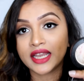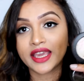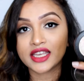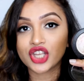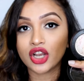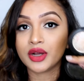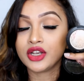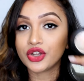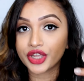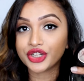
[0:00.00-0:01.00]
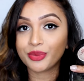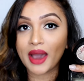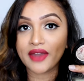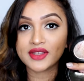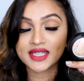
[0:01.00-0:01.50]
In case you're looking to
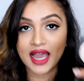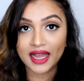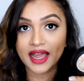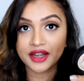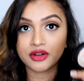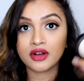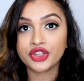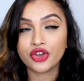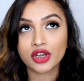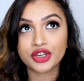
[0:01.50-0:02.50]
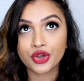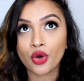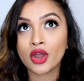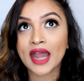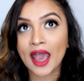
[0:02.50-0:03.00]
buy this highlighter, y'all can
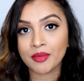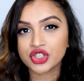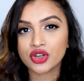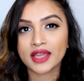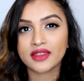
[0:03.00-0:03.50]
go on Amazon.